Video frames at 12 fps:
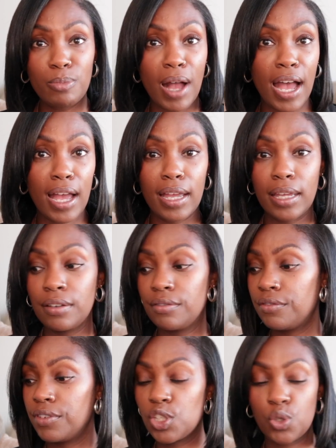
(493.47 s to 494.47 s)
my
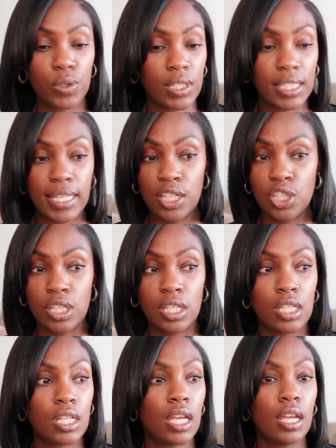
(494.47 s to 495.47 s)

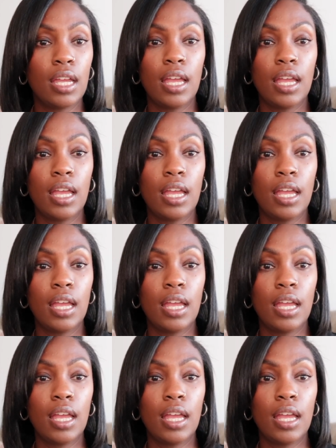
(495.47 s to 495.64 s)
visualization.